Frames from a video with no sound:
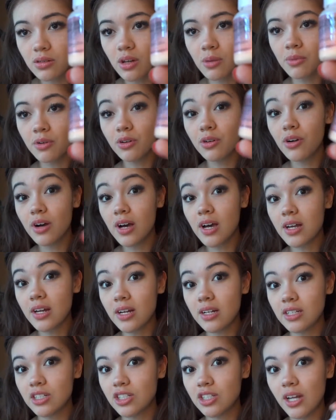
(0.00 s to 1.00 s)
So I'm going to go ahead
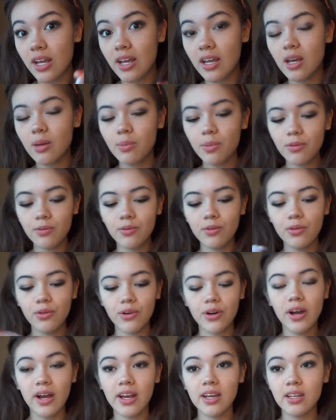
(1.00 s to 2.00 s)
and shake it
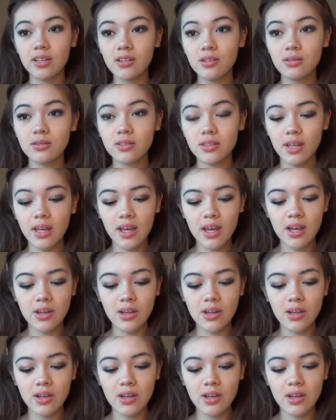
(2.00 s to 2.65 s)
before I use it.